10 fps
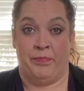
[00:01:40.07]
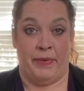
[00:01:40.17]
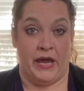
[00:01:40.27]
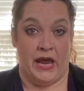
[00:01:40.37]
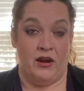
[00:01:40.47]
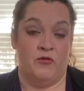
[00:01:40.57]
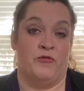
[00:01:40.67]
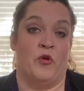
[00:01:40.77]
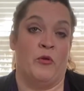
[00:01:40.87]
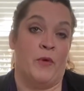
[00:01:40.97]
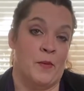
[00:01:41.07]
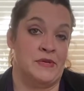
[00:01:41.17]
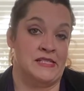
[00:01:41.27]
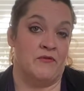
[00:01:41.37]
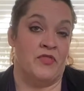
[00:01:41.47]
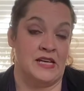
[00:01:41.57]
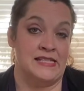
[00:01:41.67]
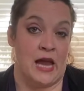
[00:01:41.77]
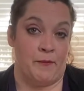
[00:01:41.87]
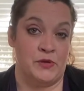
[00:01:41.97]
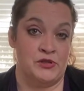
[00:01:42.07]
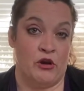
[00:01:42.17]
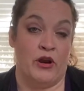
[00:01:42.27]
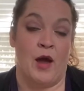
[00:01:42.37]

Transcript: But for the purpose of this episode,